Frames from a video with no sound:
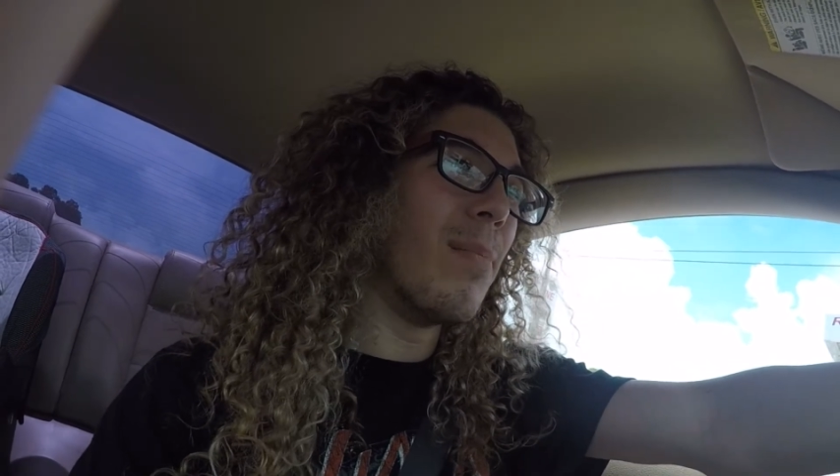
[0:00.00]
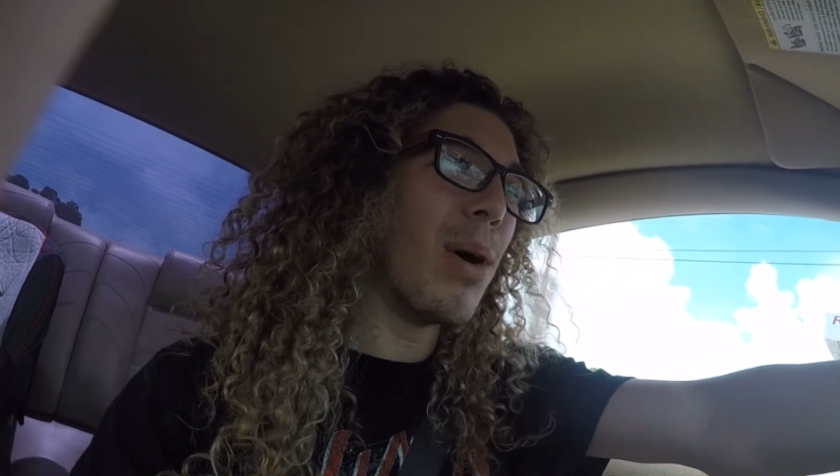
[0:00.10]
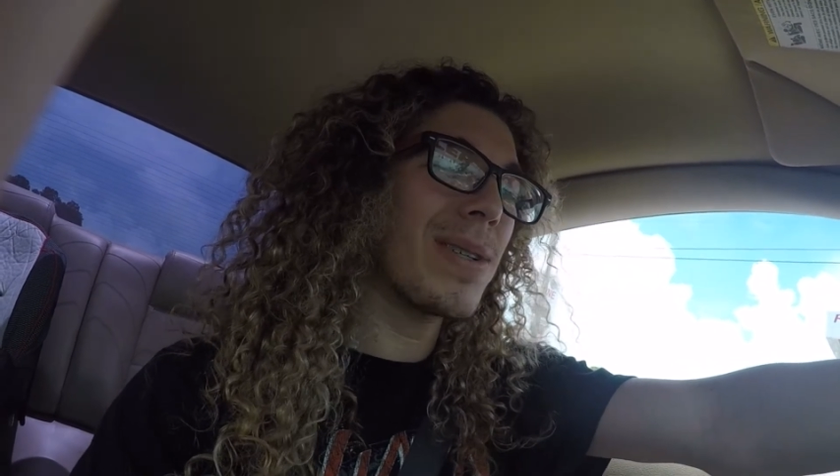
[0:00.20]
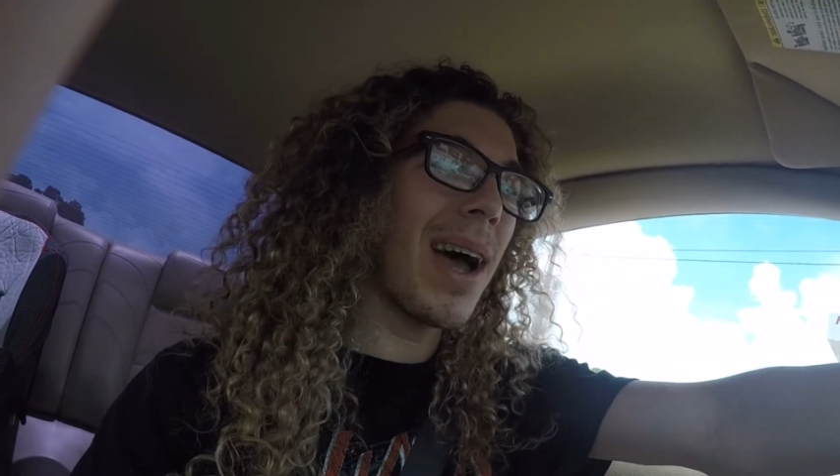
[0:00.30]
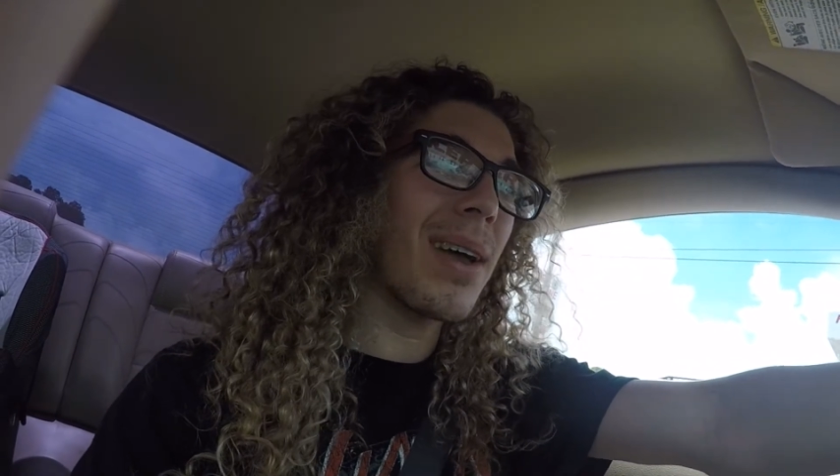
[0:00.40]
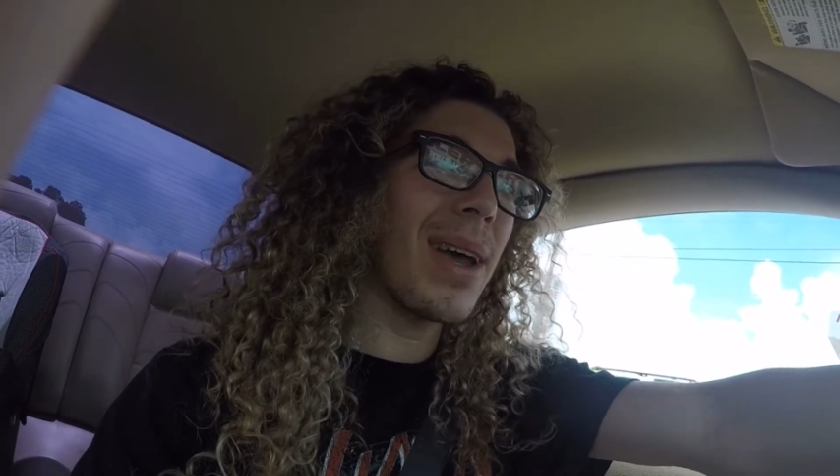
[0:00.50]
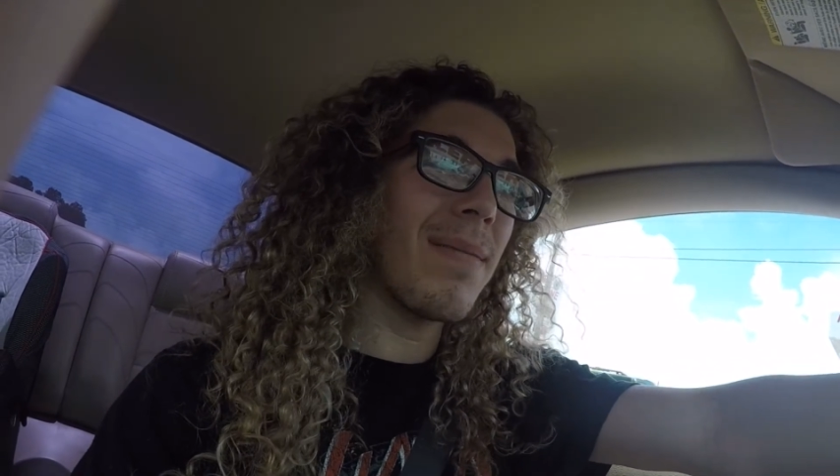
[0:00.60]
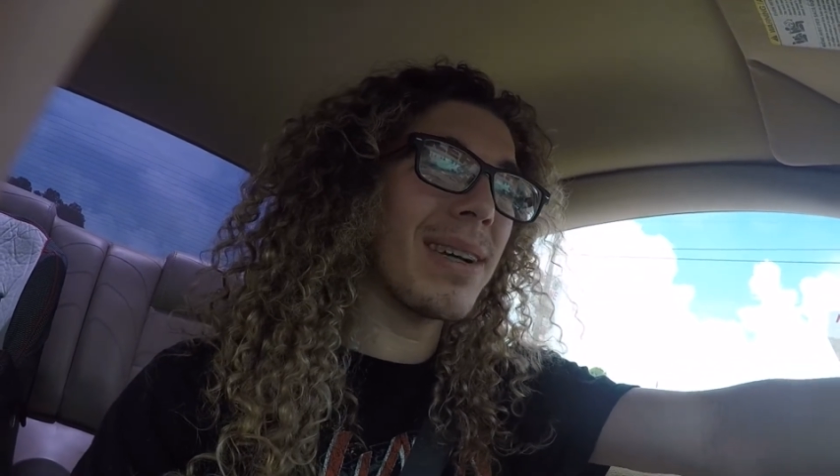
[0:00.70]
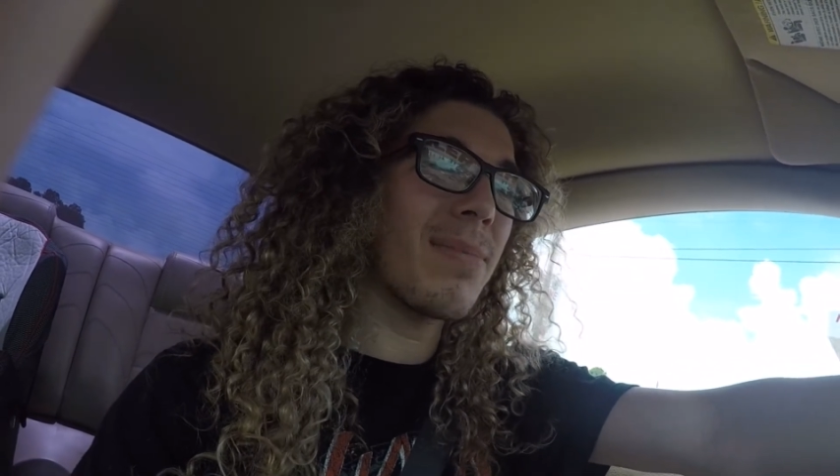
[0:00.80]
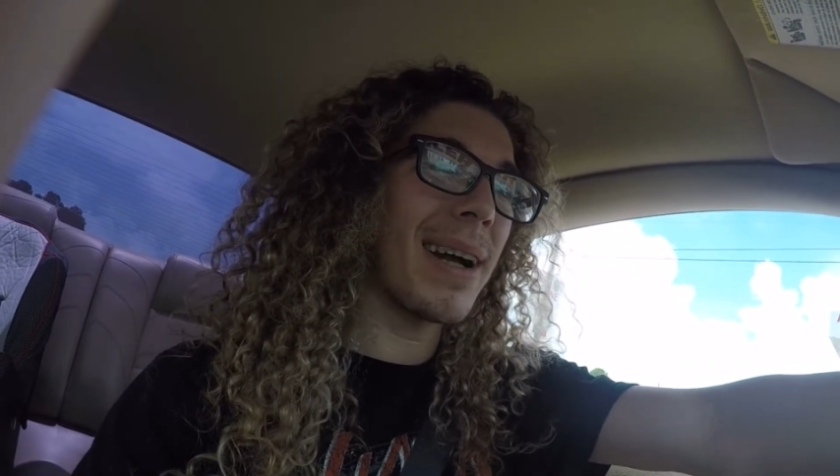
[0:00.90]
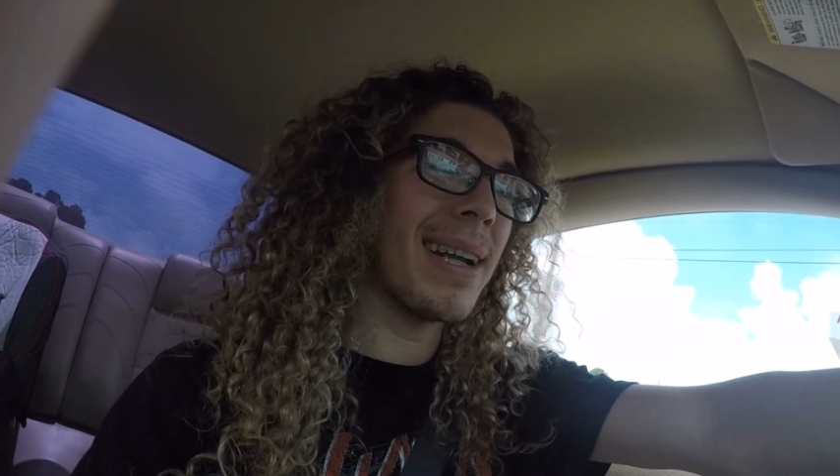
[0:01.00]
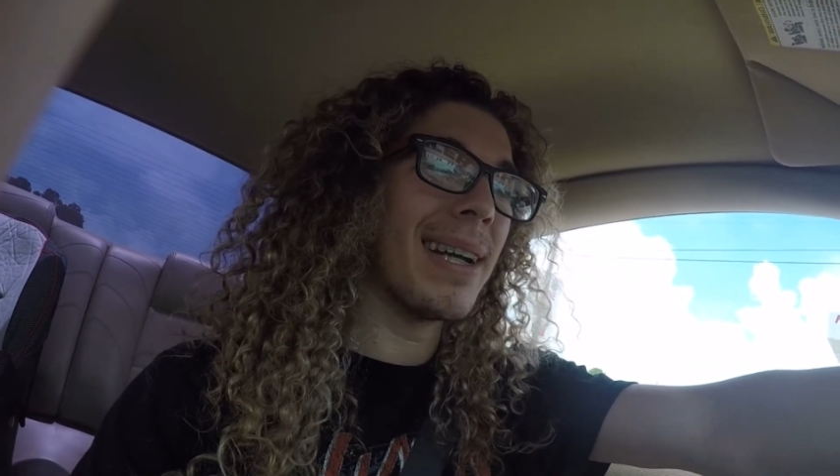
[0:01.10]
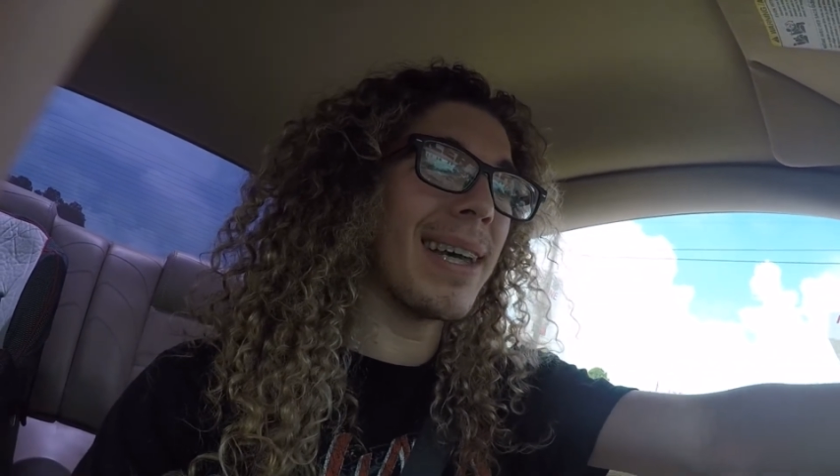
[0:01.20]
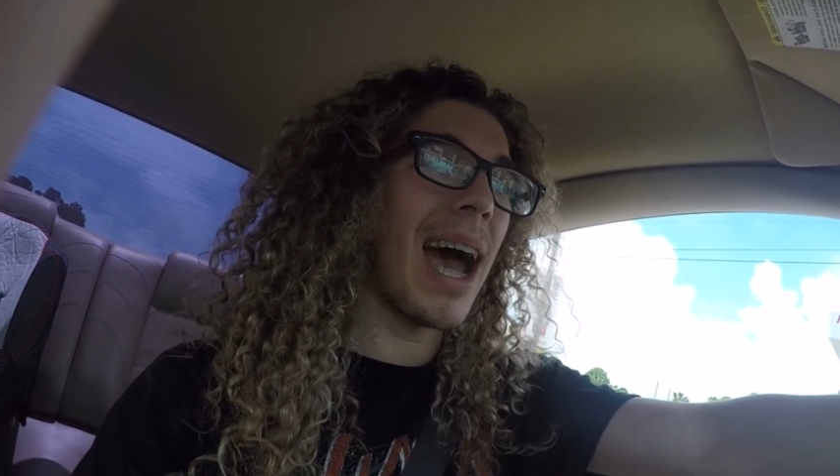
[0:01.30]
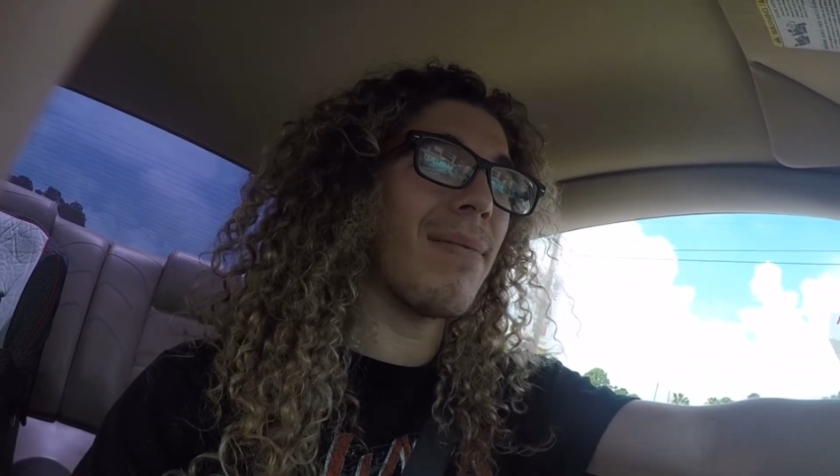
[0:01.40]
most likely I'm expecting
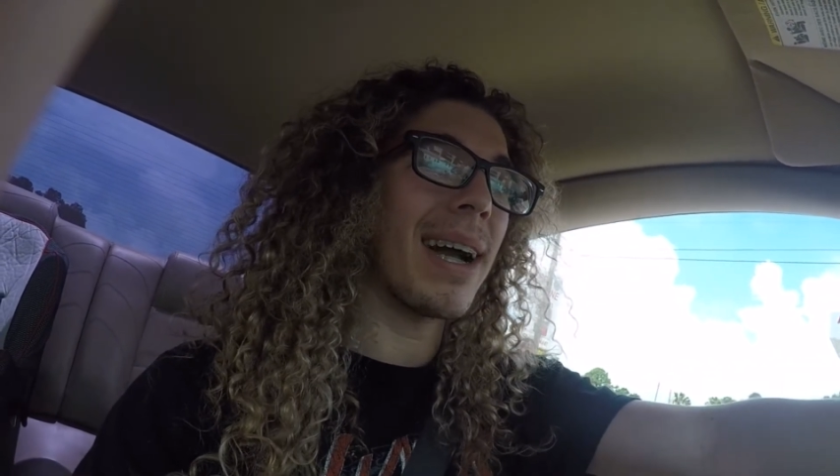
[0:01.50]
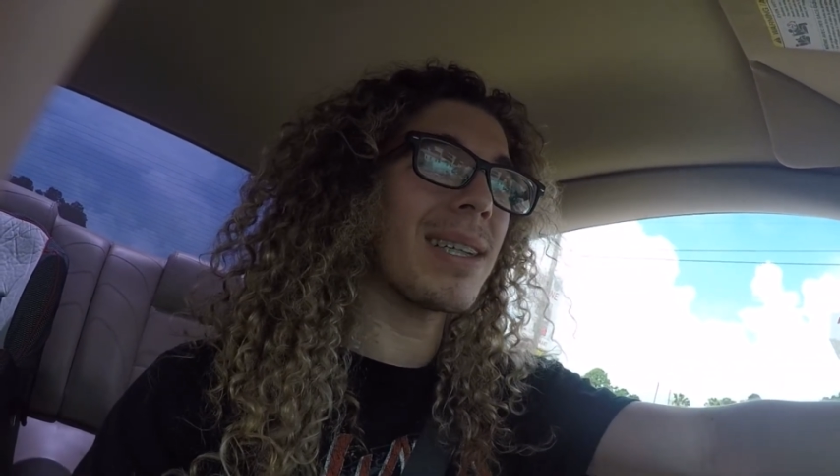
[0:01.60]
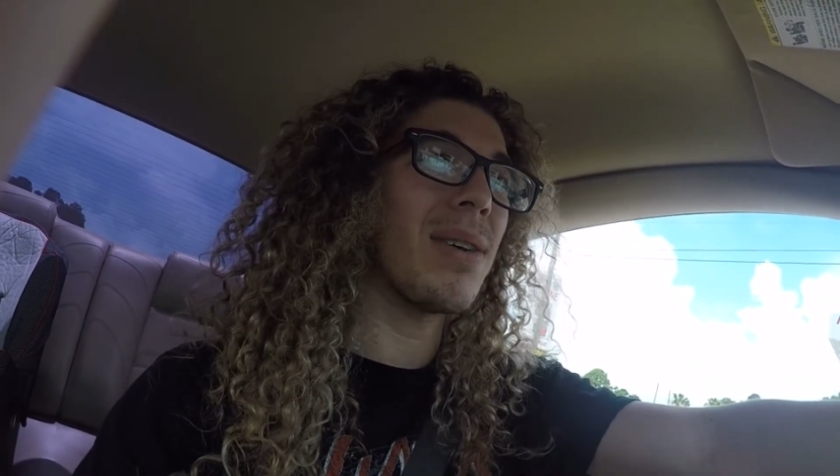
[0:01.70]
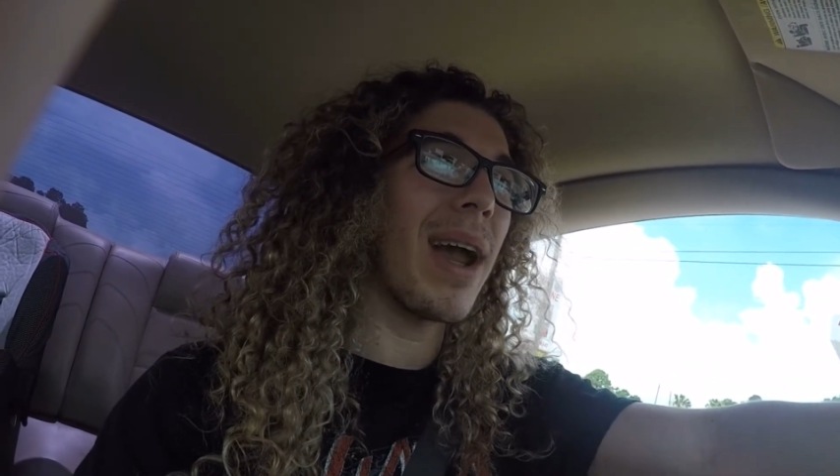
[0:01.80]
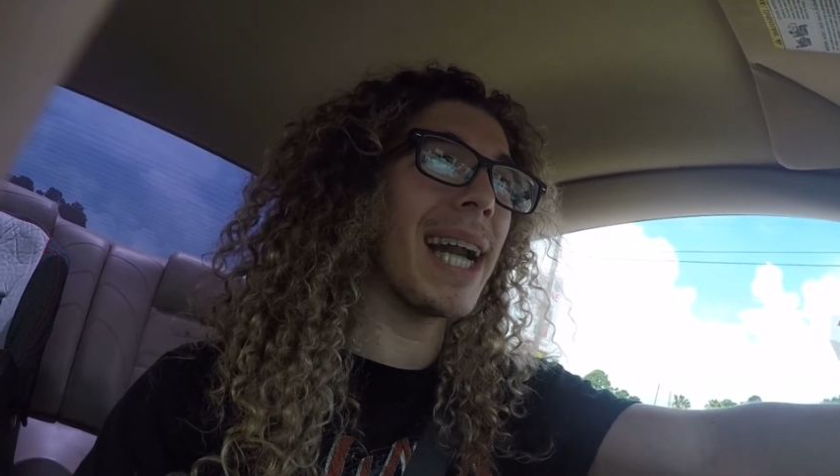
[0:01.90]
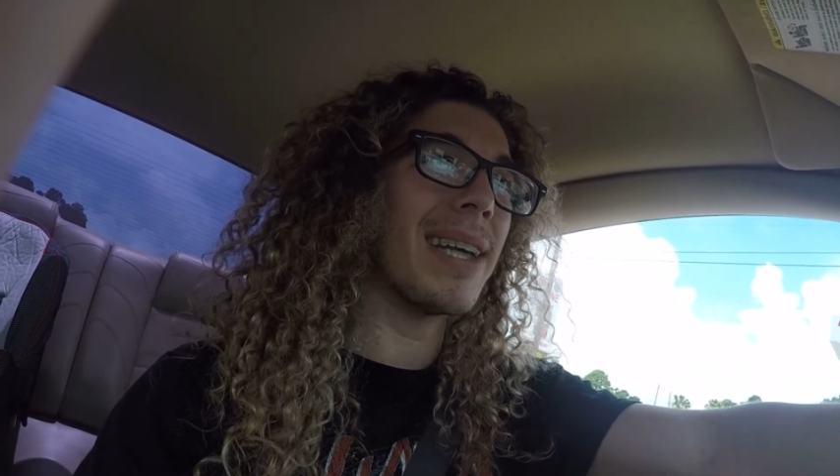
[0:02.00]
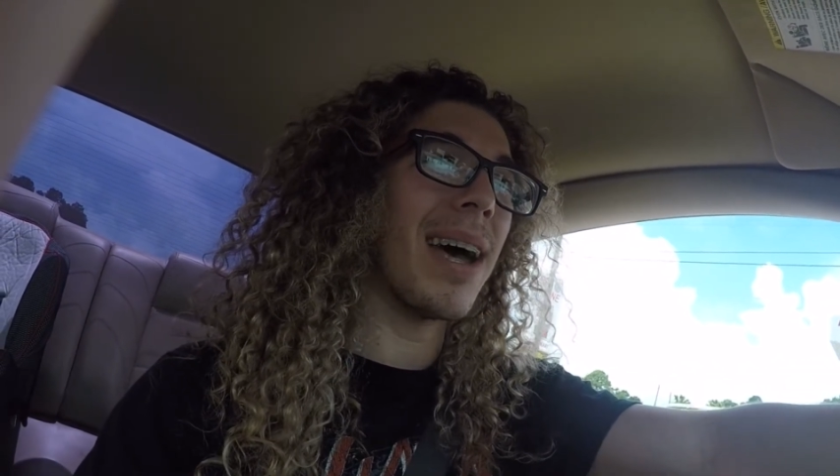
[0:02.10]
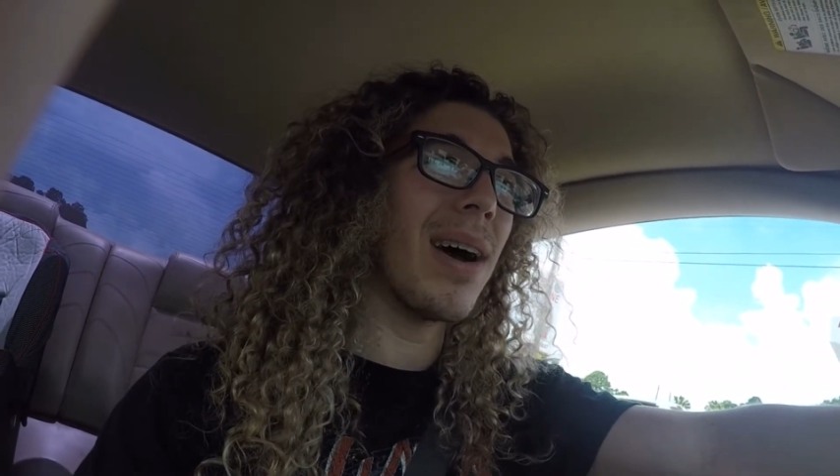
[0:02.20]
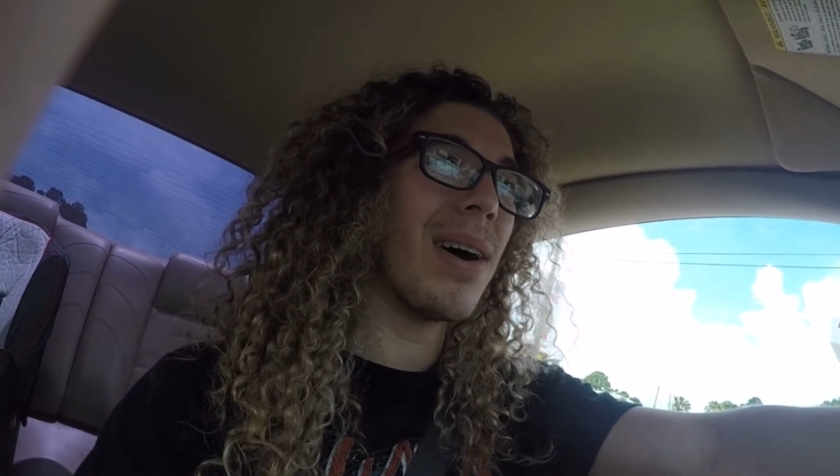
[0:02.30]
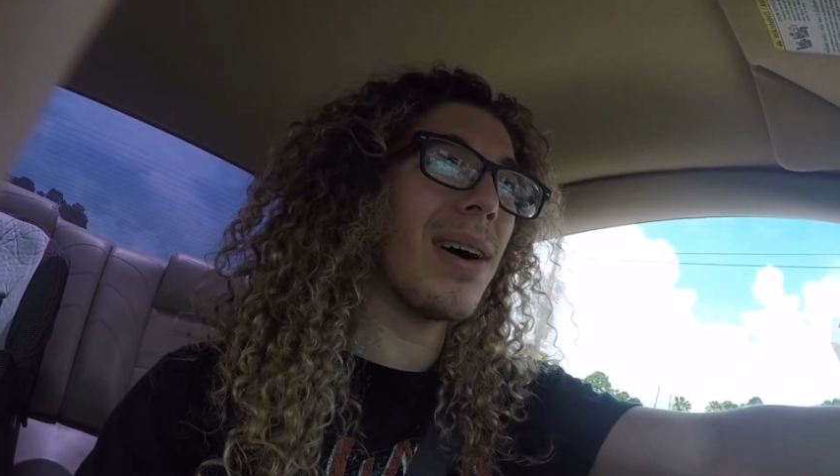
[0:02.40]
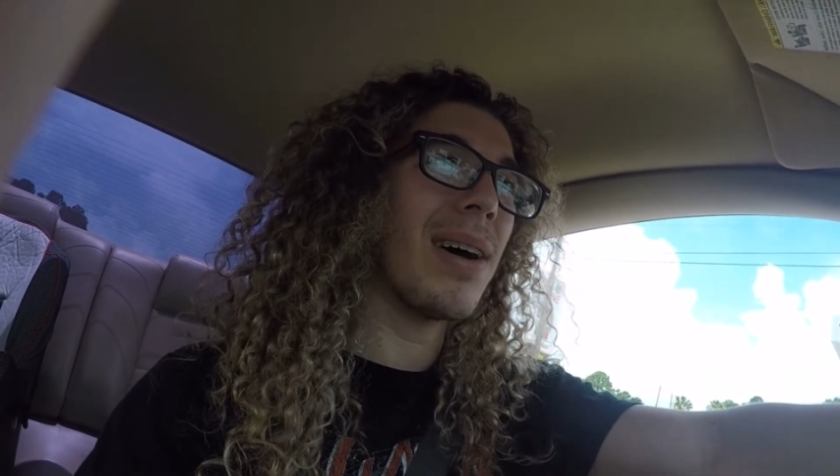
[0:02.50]
it to have like two eighty though.